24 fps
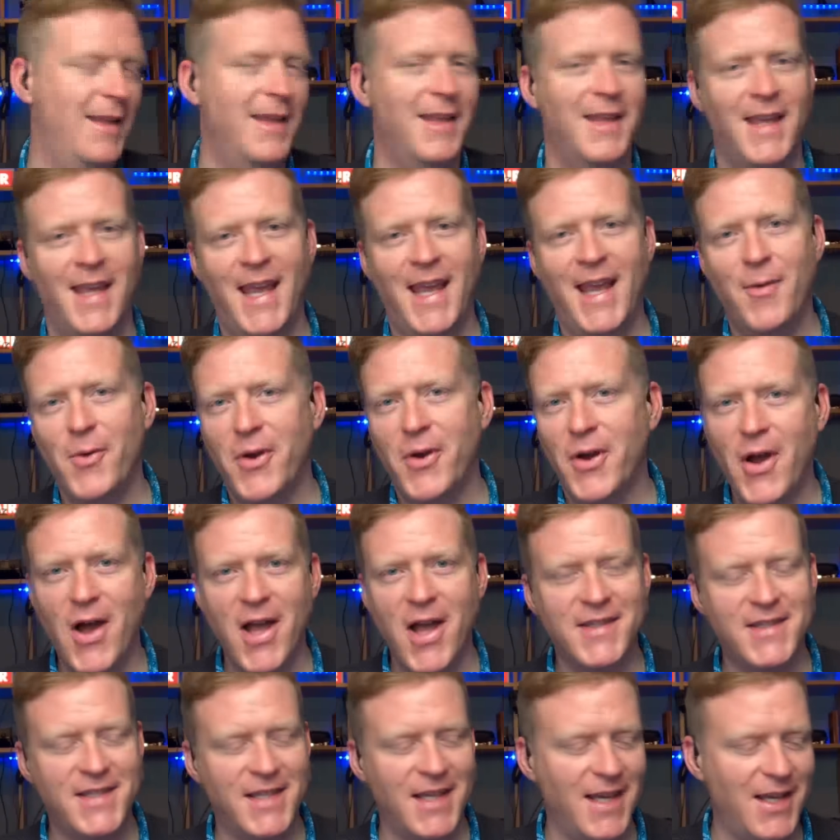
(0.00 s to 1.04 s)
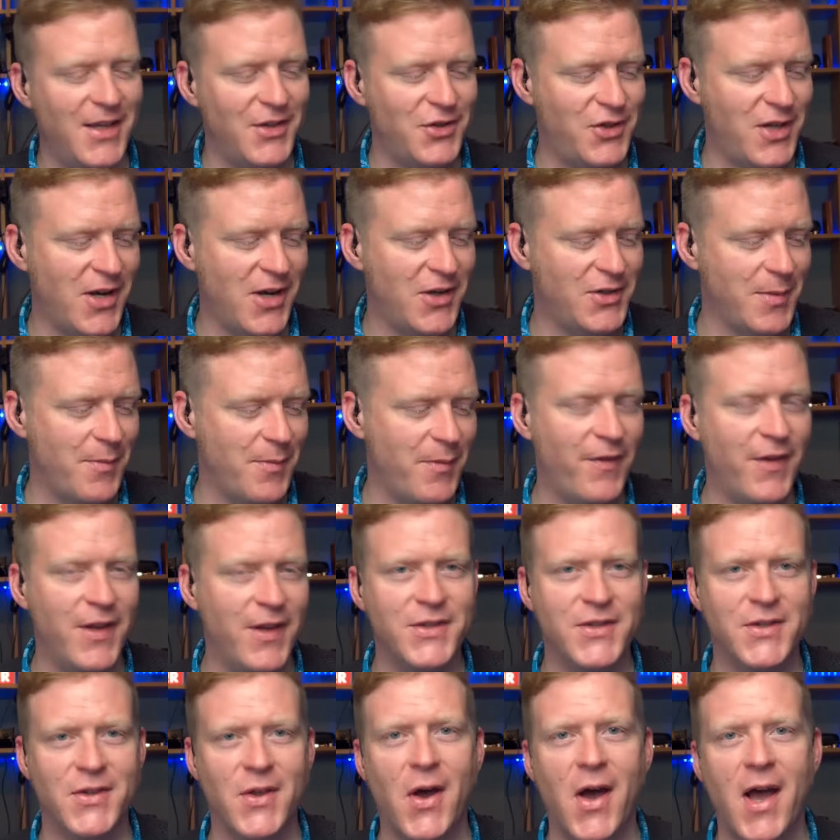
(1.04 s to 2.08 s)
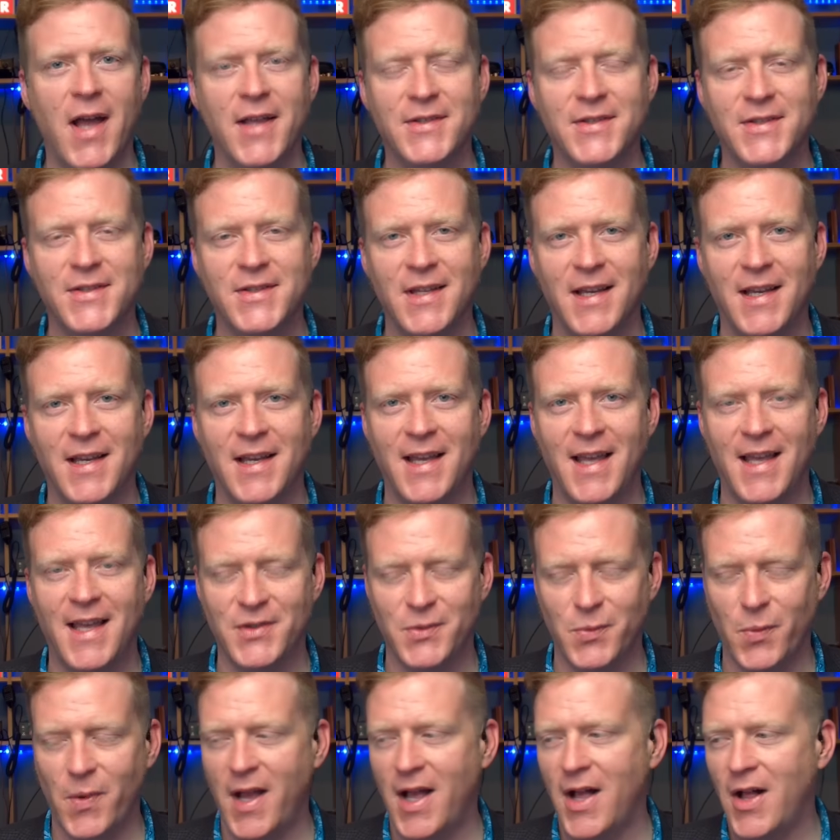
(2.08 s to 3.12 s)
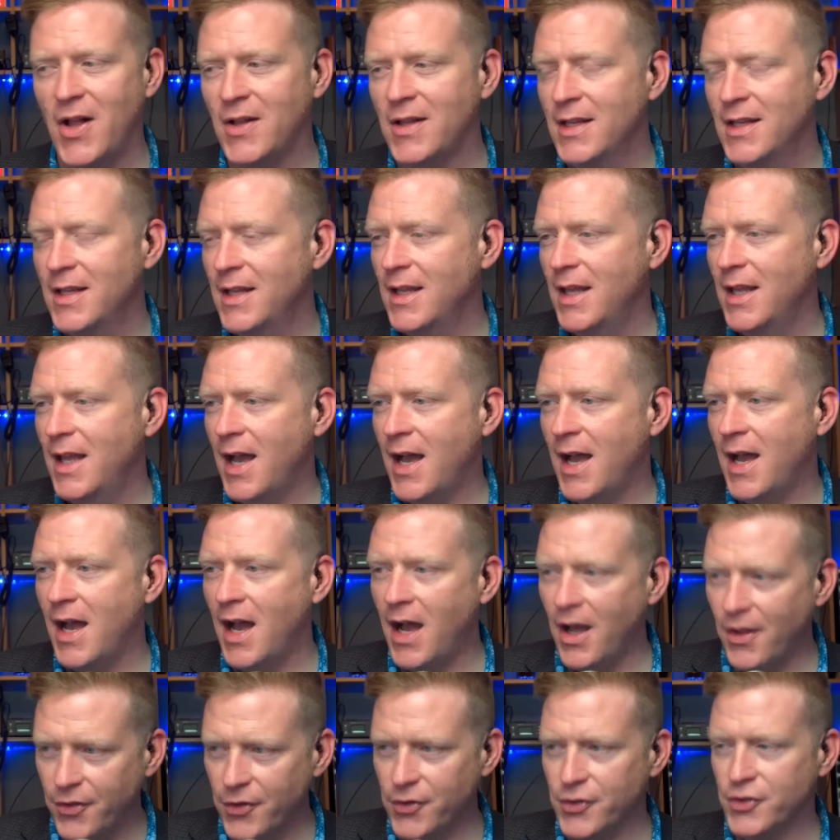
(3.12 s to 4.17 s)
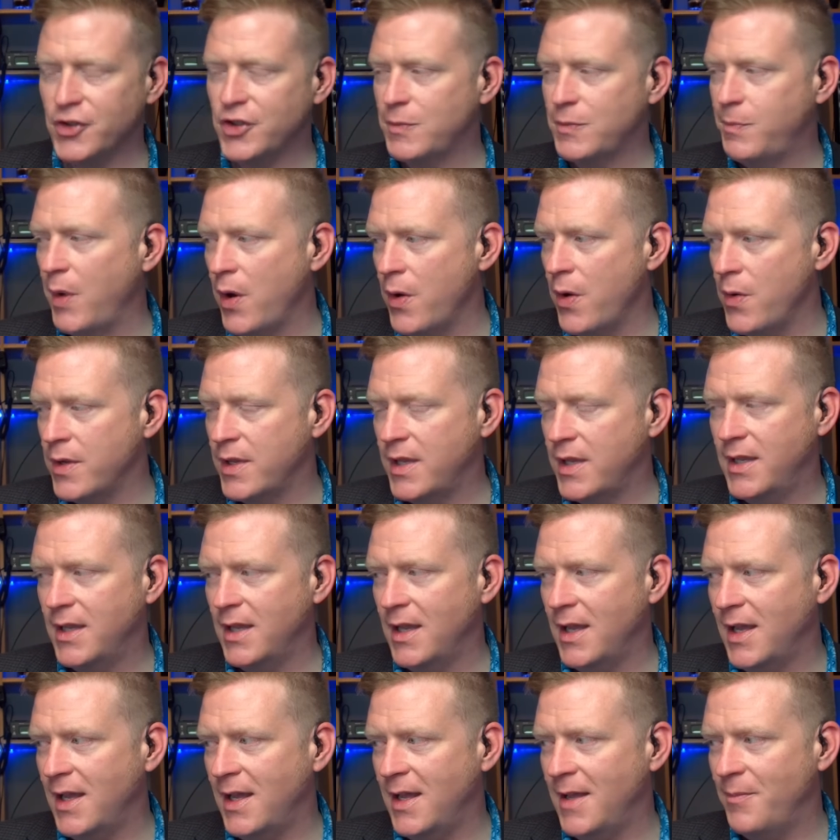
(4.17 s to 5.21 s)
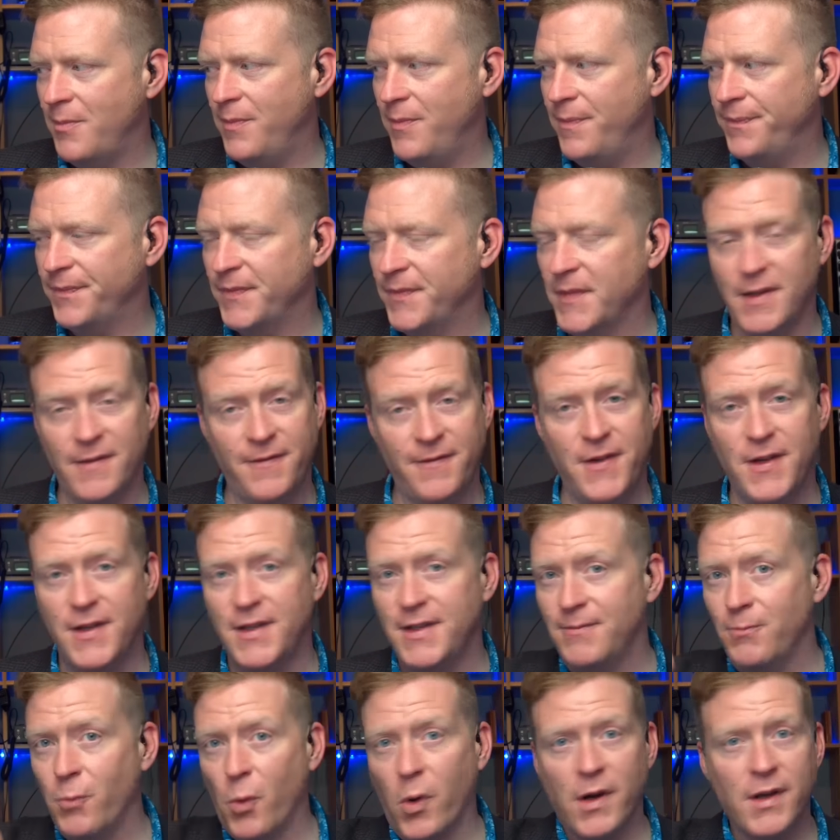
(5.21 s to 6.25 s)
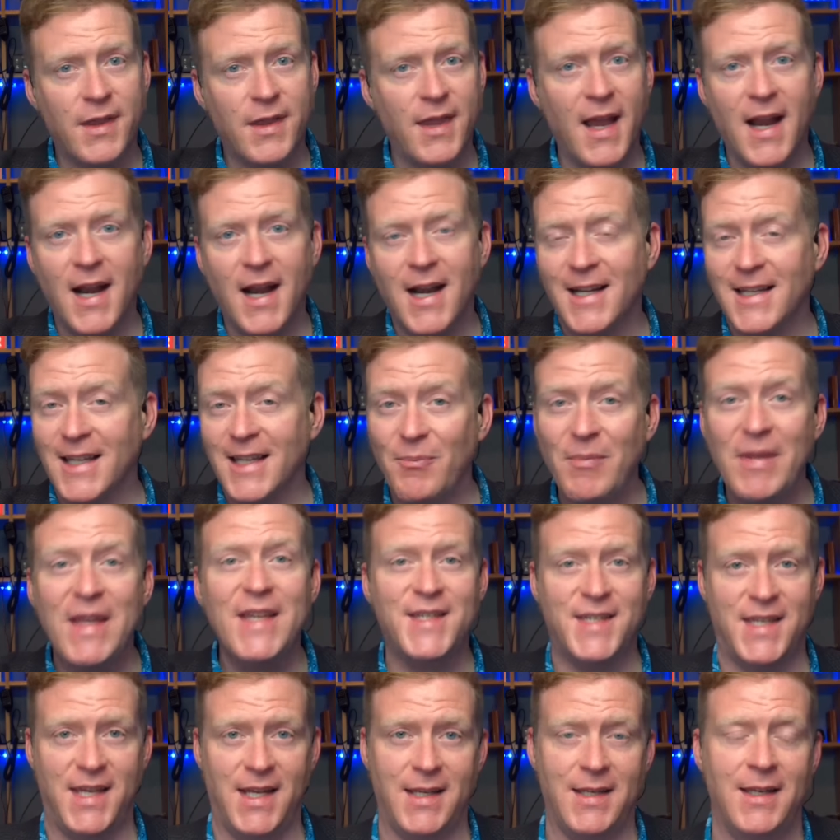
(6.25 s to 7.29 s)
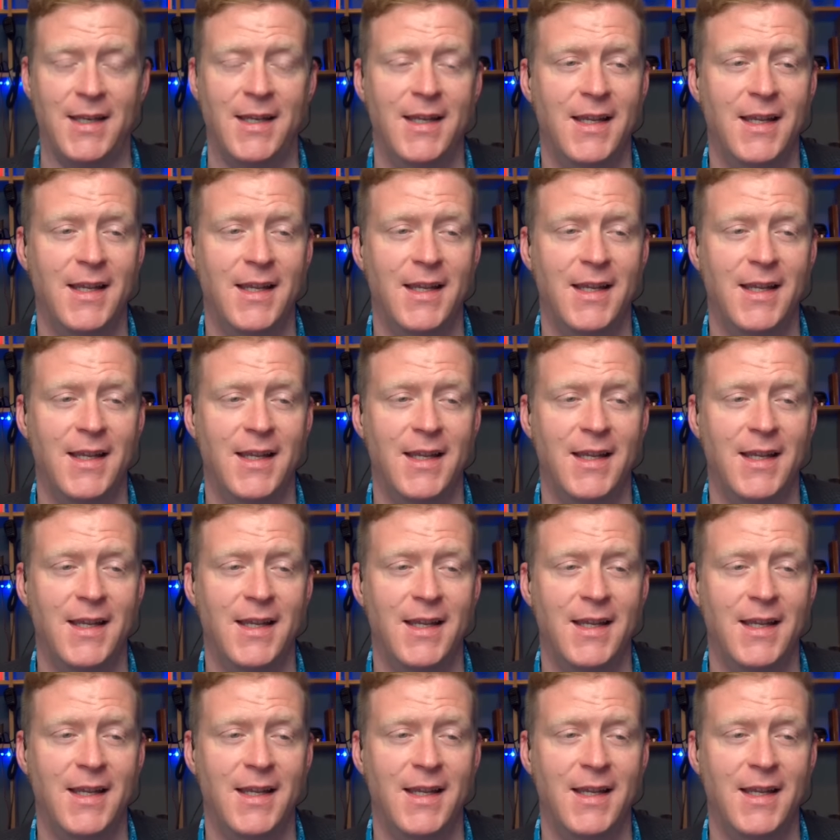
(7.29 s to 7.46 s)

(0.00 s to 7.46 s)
He went on to share some of his thoughts uh, as well. Uh, others spoke. Uh, if you weren't there, you missed it.